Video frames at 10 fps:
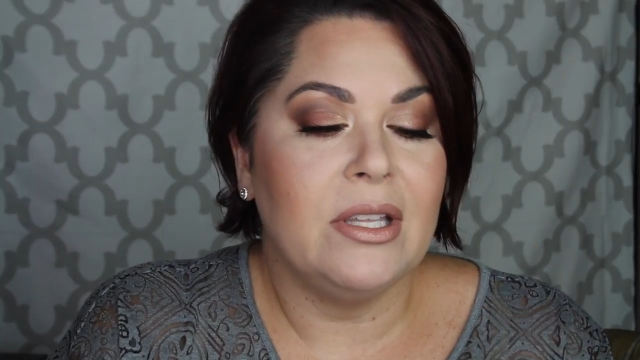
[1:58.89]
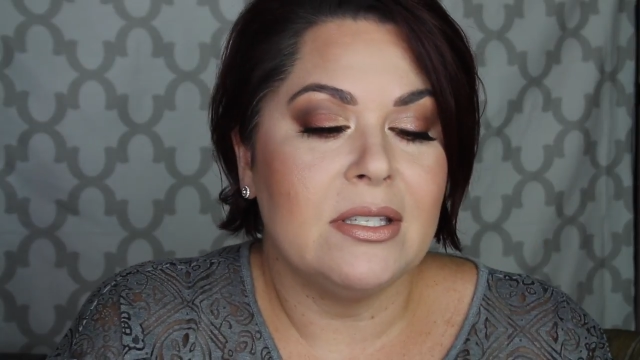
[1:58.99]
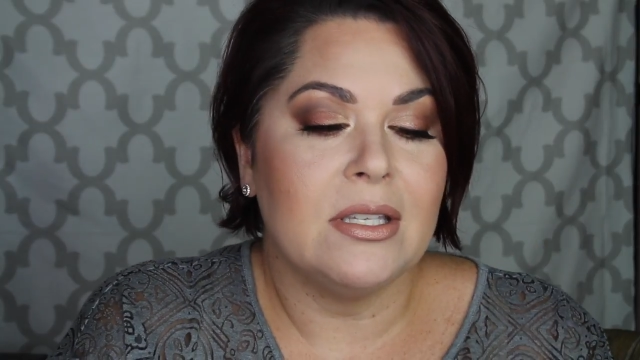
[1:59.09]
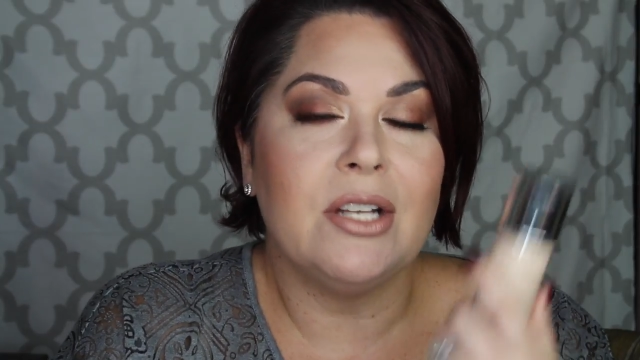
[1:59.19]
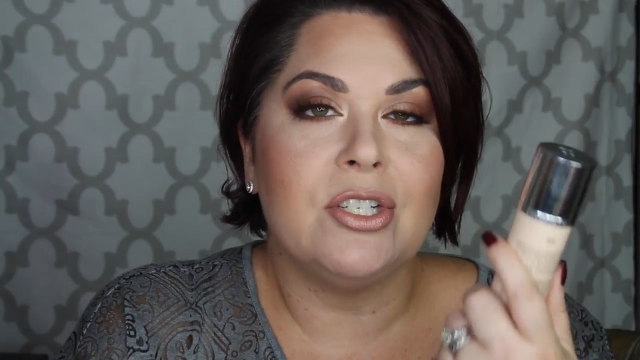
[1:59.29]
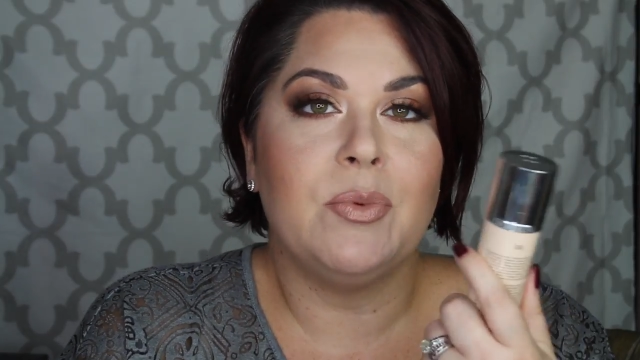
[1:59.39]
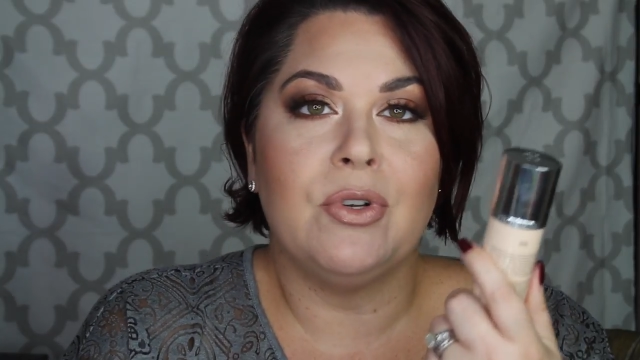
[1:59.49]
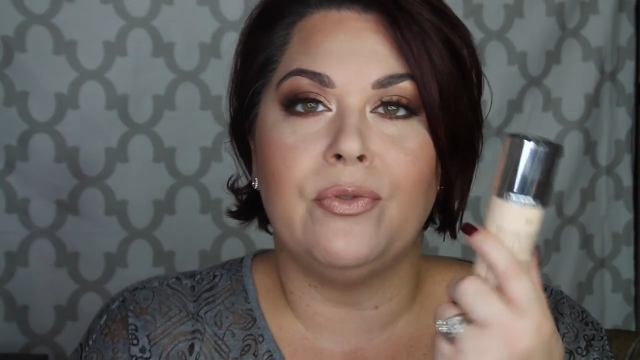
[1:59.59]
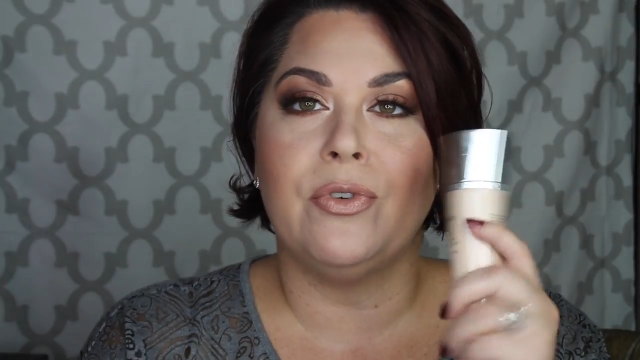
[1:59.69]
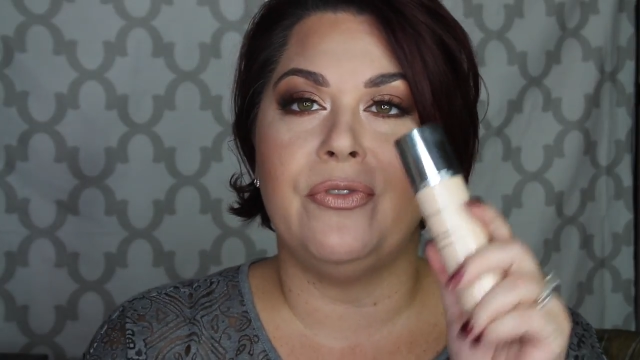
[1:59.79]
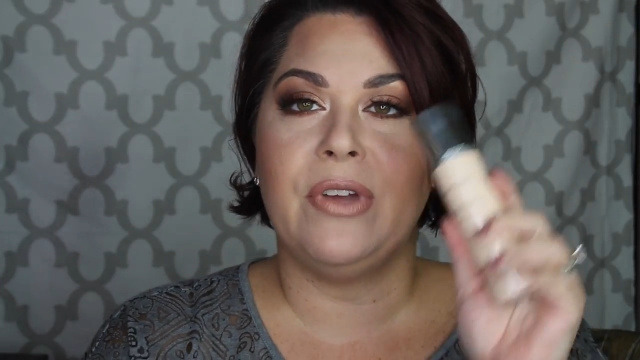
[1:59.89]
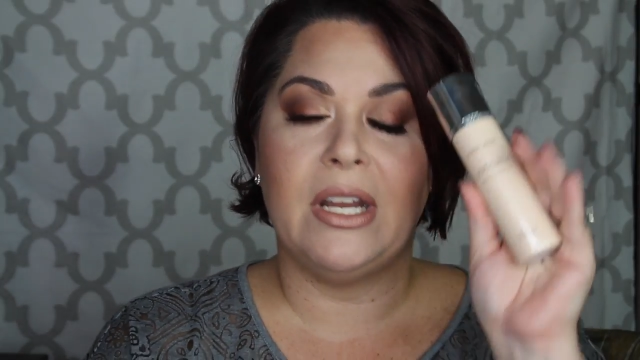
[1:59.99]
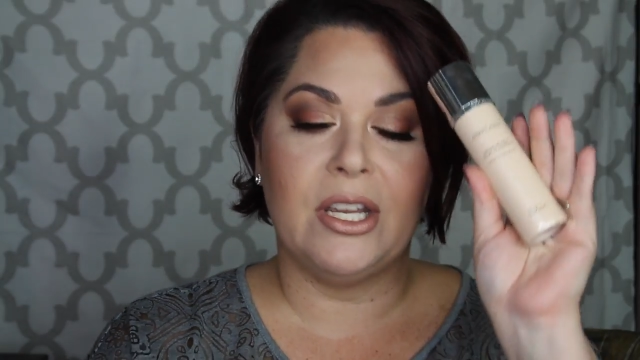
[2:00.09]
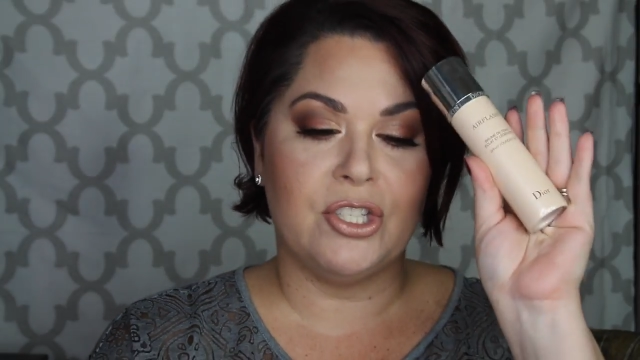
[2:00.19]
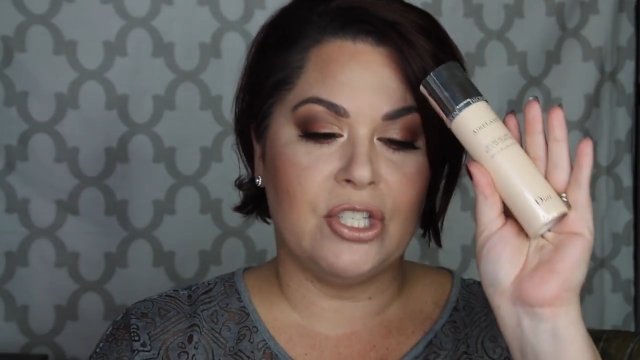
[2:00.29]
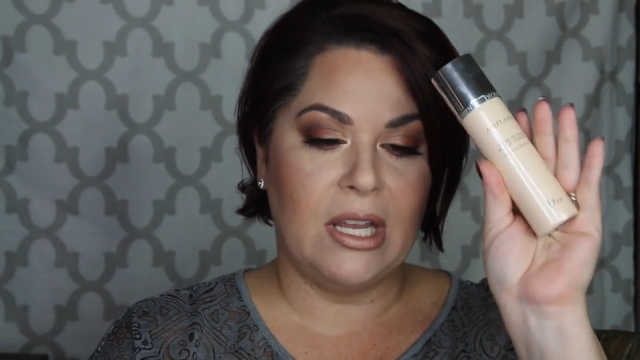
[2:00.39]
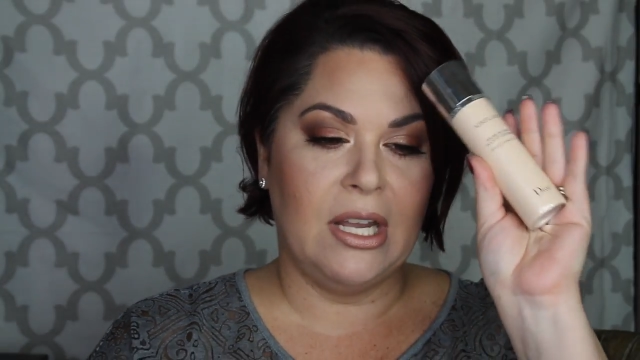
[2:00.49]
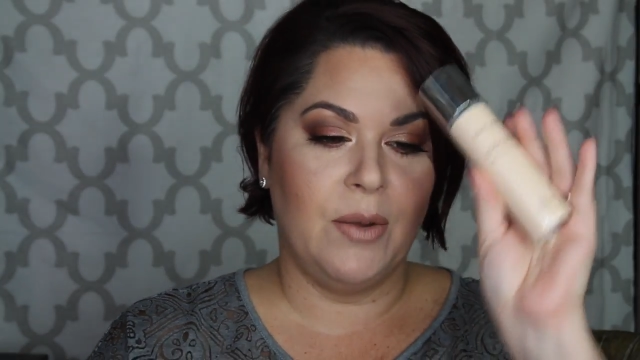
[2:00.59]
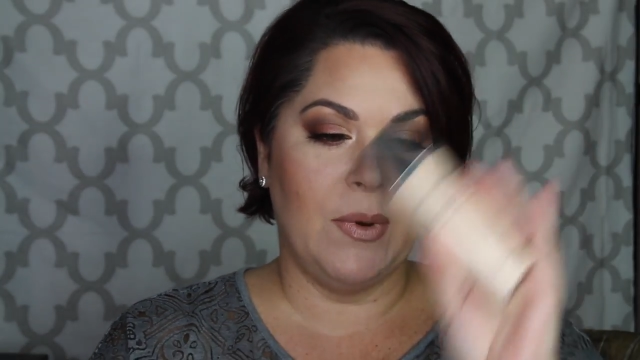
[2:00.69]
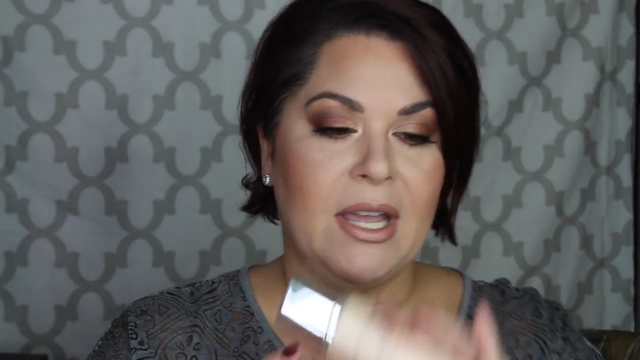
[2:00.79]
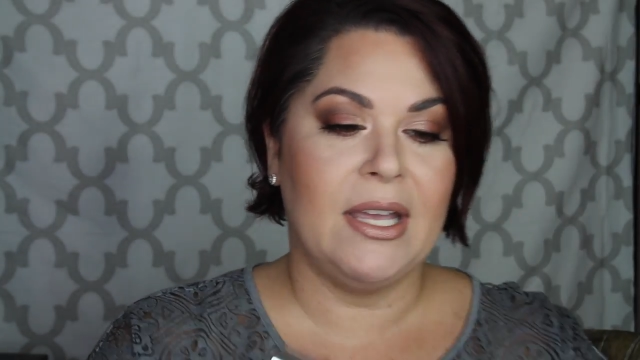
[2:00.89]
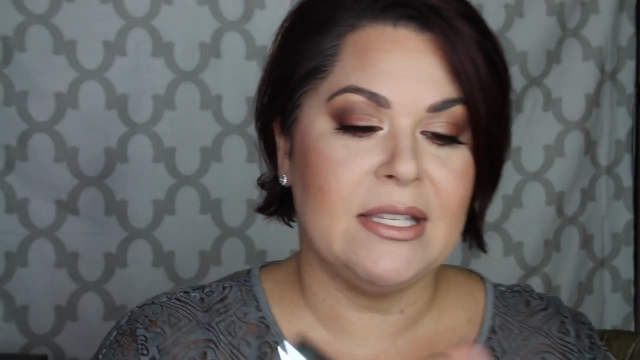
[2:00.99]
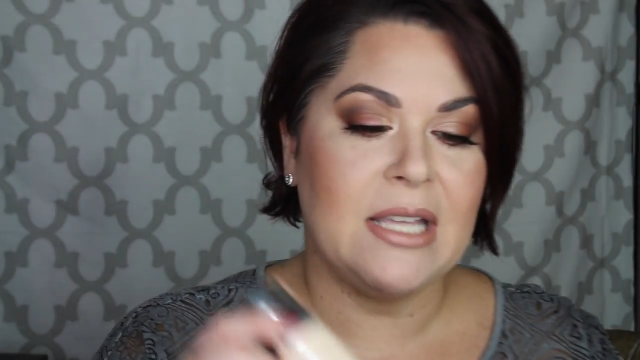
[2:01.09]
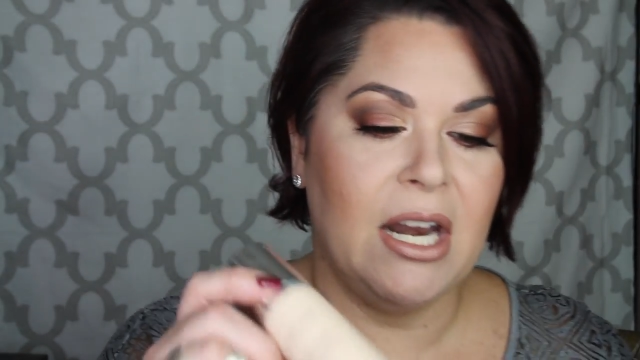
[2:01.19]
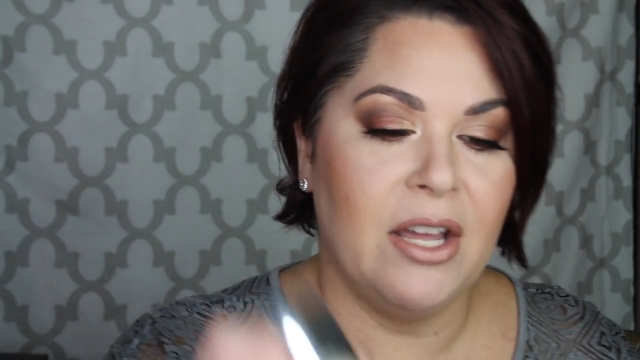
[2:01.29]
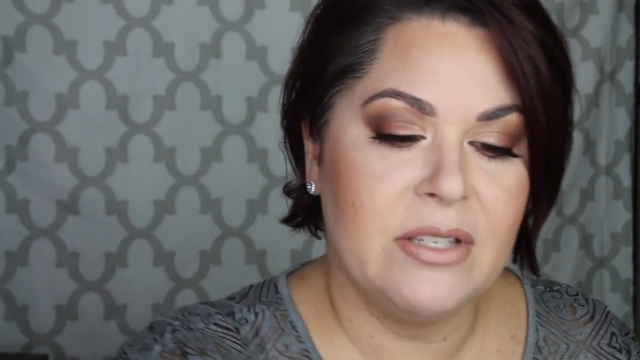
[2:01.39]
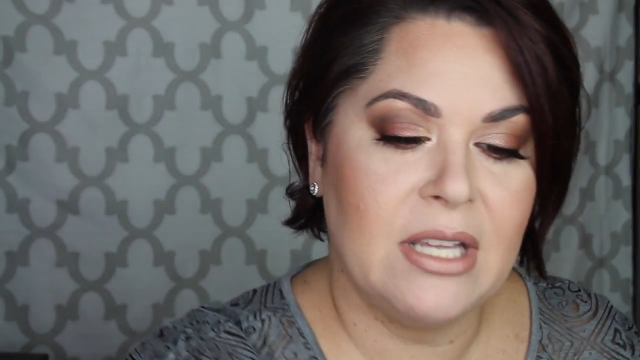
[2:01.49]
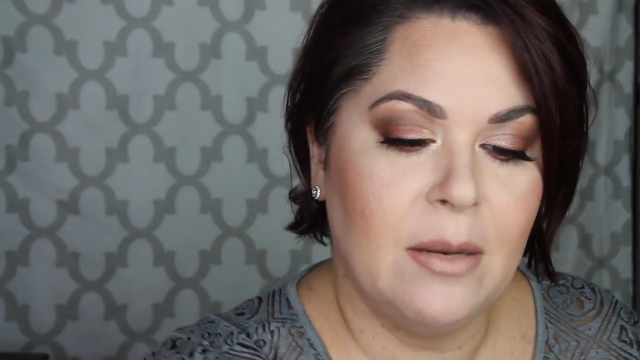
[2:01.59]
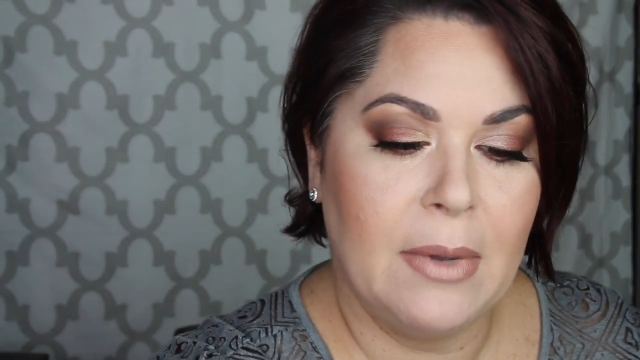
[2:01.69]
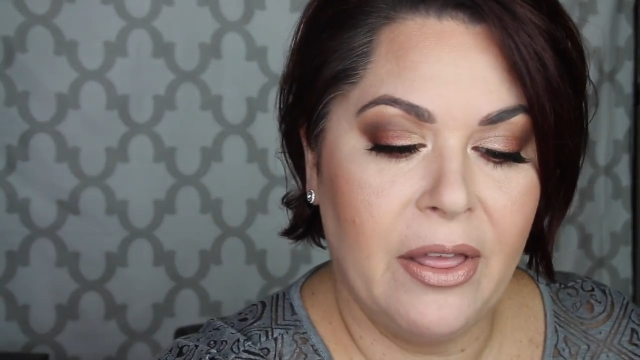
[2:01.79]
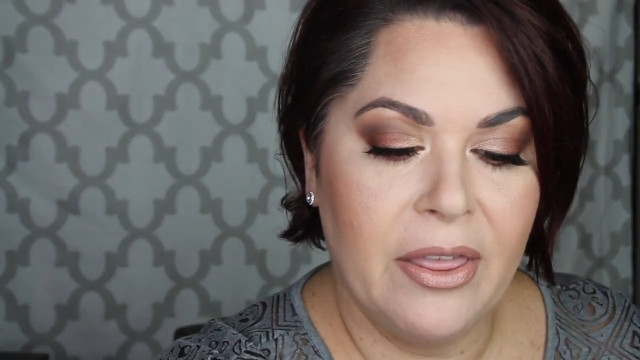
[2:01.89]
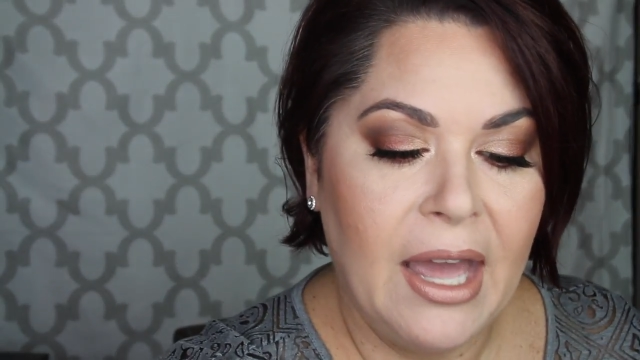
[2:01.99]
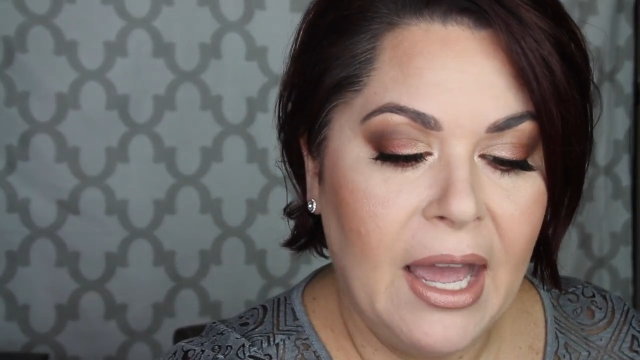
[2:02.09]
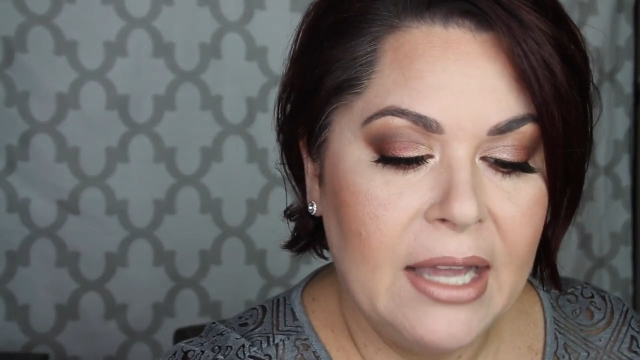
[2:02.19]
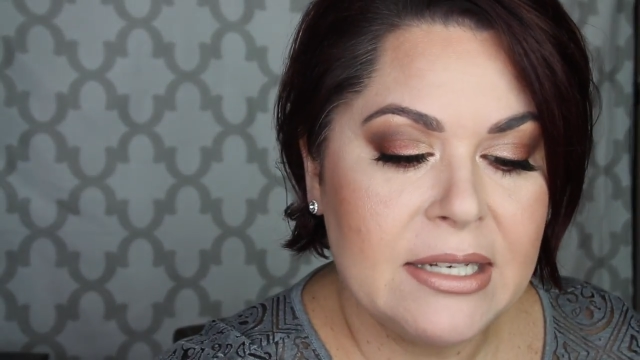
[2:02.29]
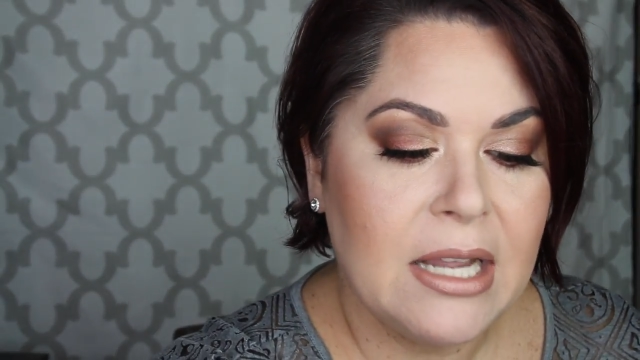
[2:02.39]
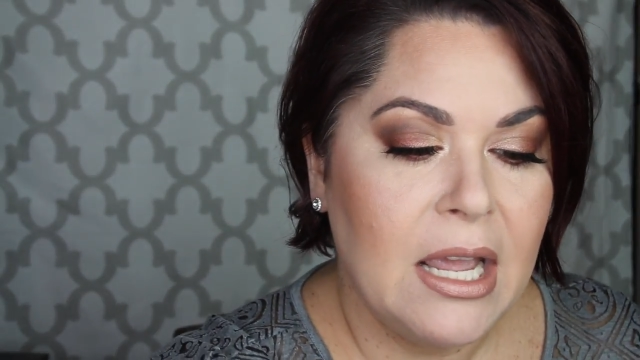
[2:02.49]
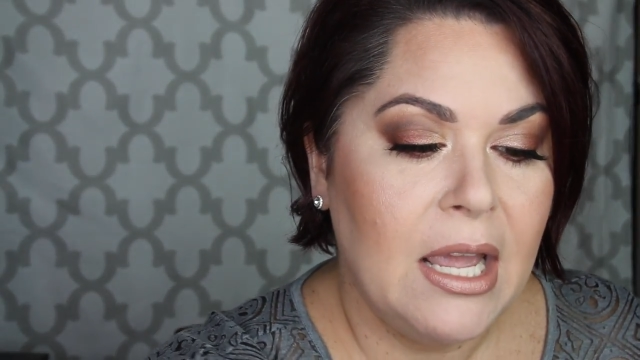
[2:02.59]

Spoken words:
Such a beautiful finish. Anyways, enough said about that.